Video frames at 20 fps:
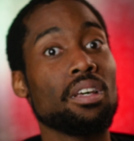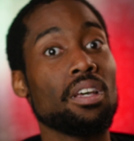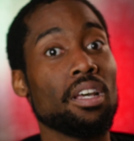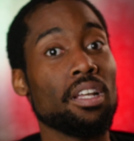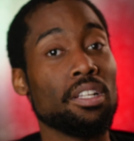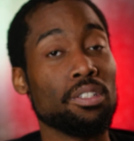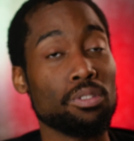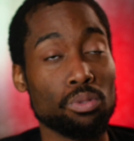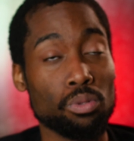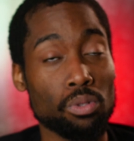
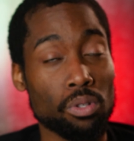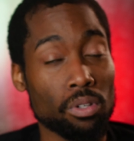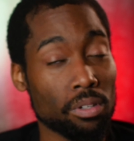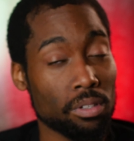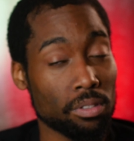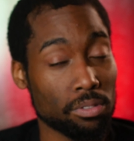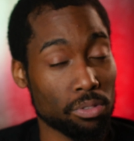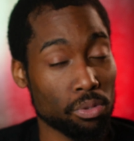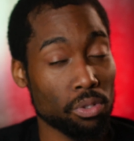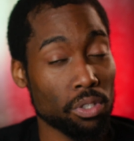and dual
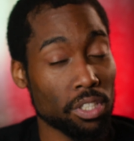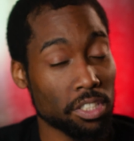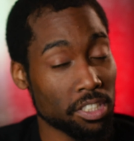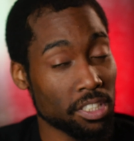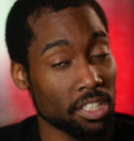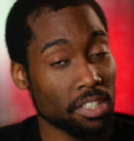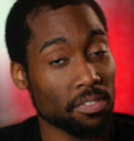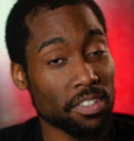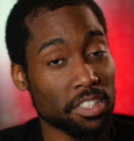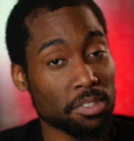
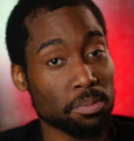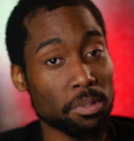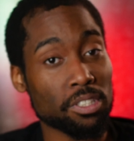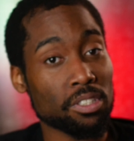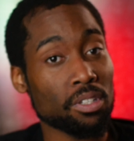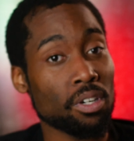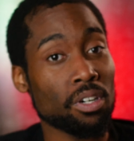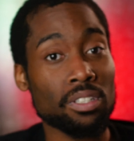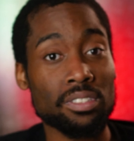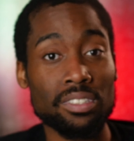CF Express
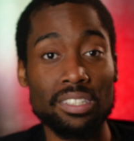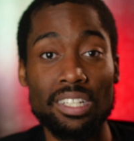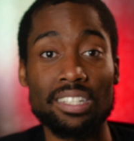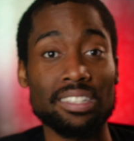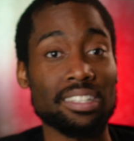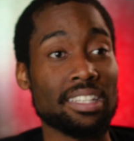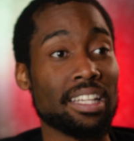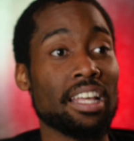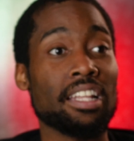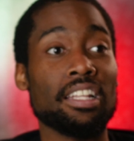cards,
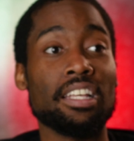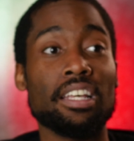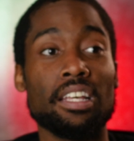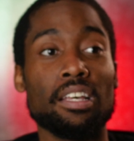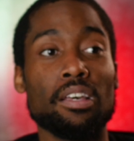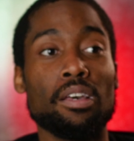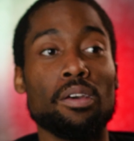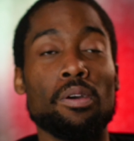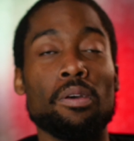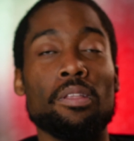they
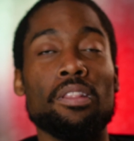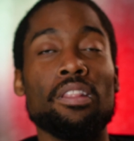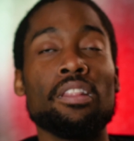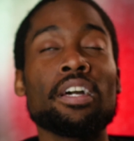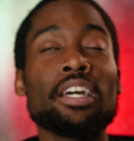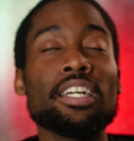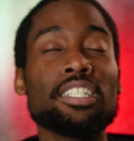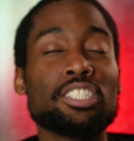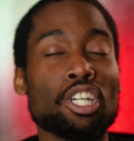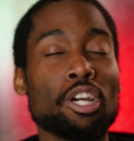look
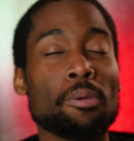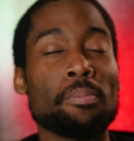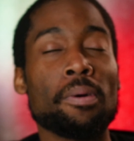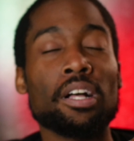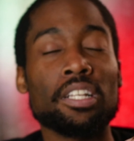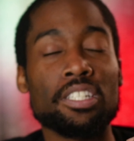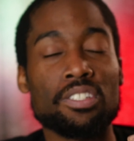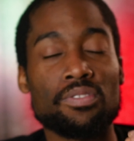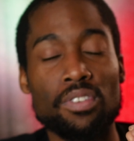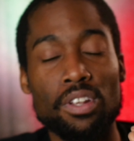at Jared
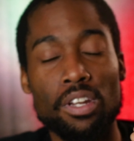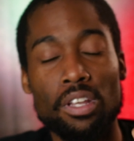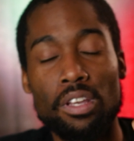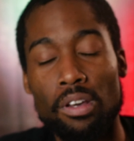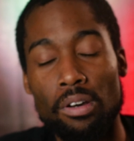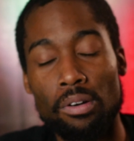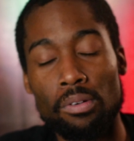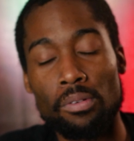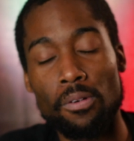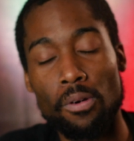Pollin's
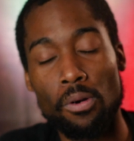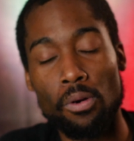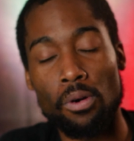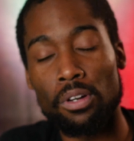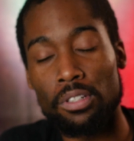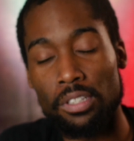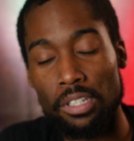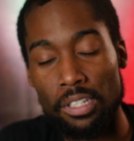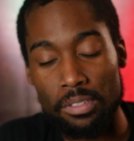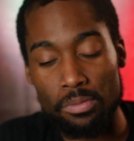video
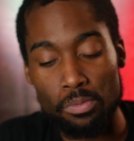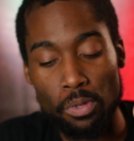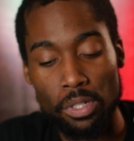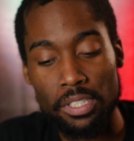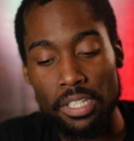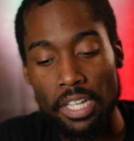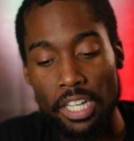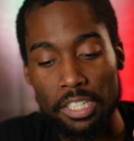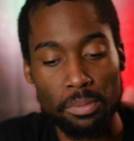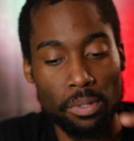on the
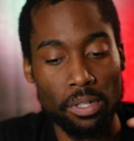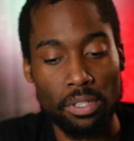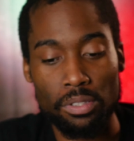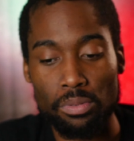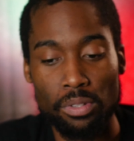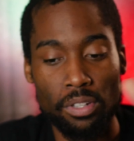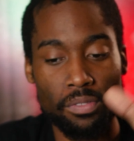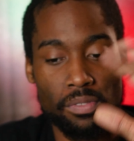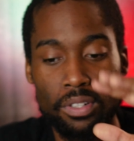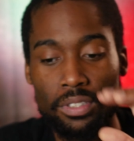1DX Mark
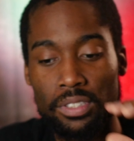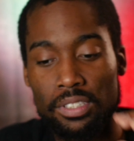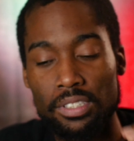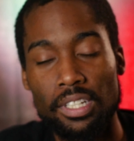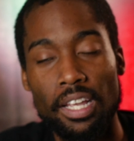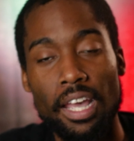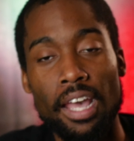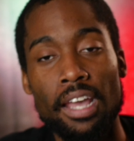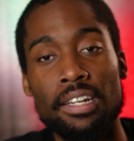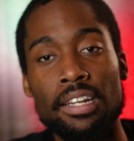III versus the
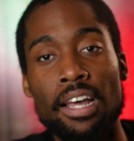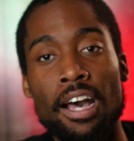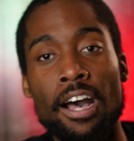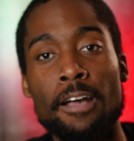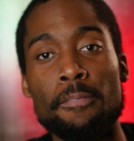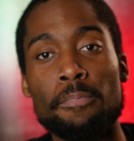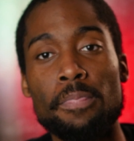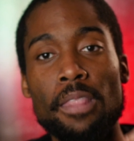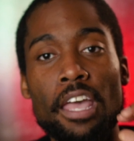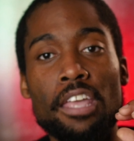
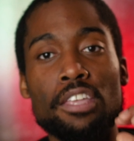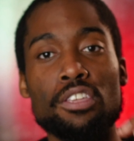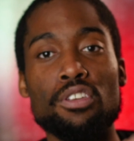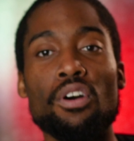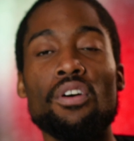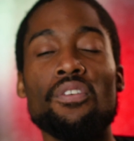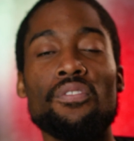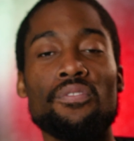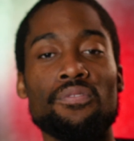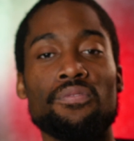A9, and
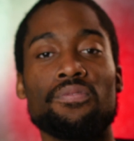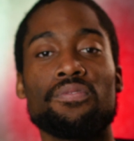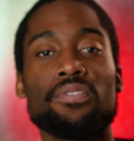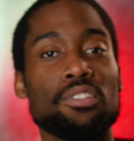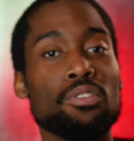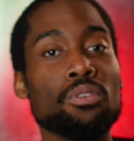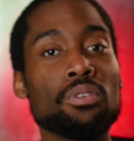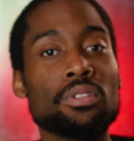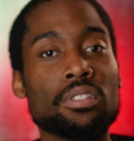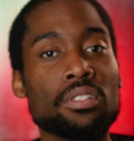you'll
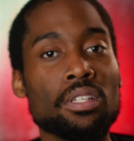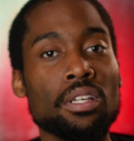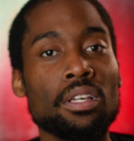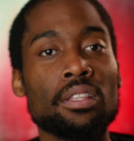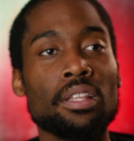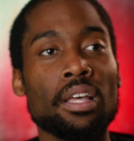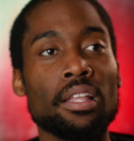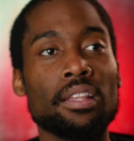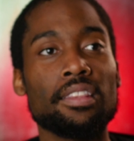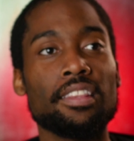see
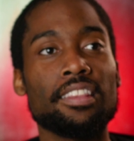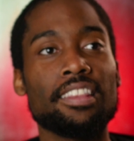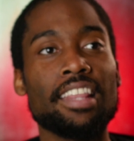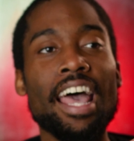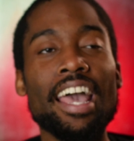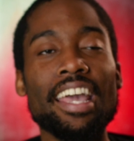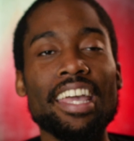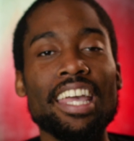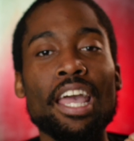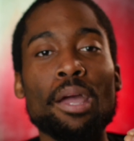that
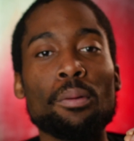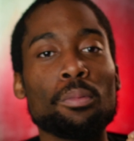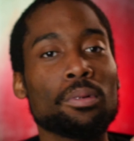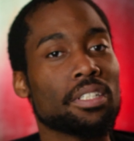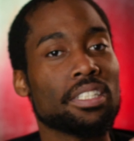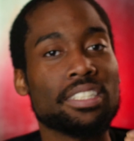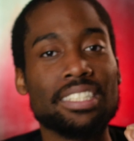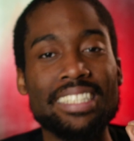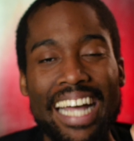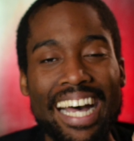that camera
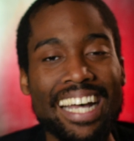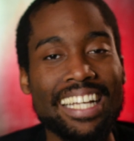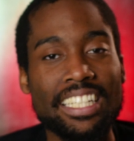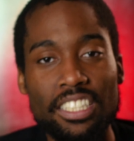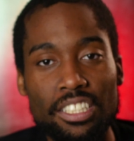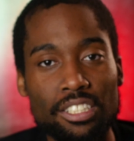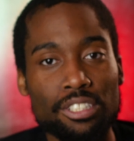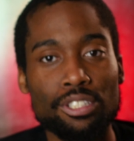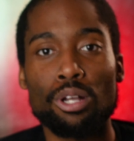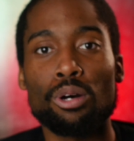does not
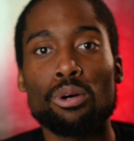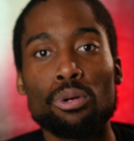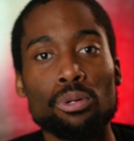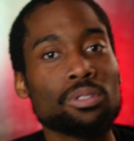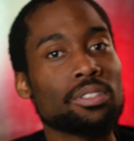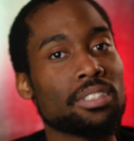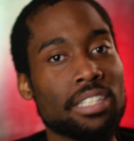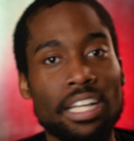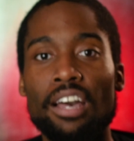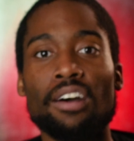slow
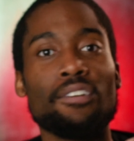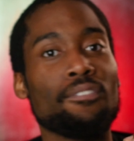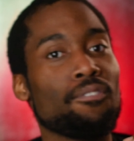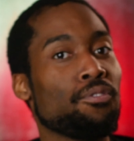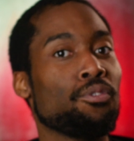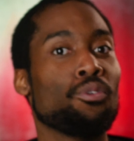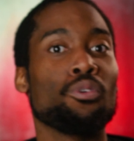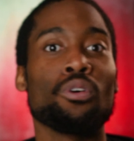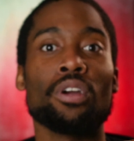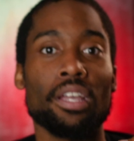down
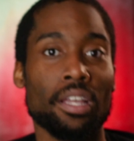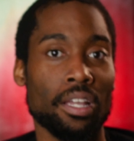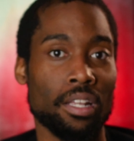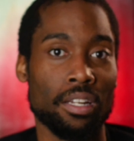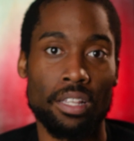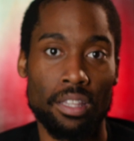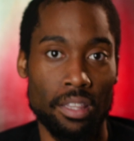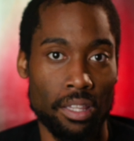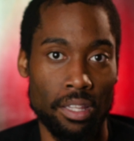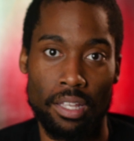for
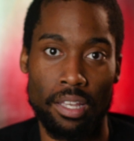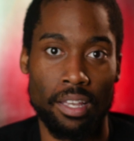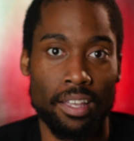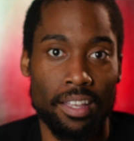anything.